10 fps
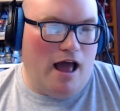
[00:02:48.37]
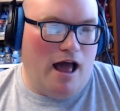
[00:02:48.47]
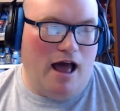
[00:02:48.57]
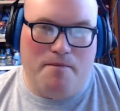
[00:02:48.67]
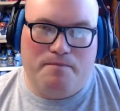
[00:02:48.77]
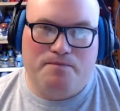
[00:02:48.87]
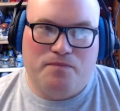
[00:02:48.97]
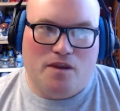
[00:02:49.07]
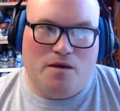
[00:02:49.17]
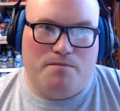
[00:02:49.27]

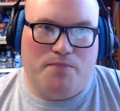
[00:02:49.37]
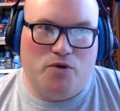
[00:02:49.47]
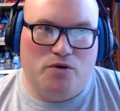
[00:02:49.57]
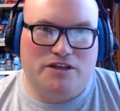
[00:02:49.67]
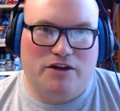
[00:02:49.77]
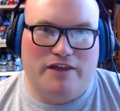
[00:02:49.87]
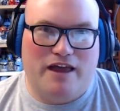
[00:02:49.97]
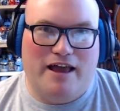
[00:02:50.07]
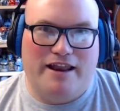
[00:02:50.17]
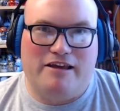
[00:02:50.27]
But also the
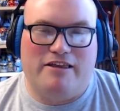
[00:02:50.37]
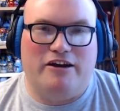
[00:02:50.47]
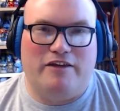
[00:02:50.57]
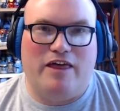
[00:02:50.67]
idea that,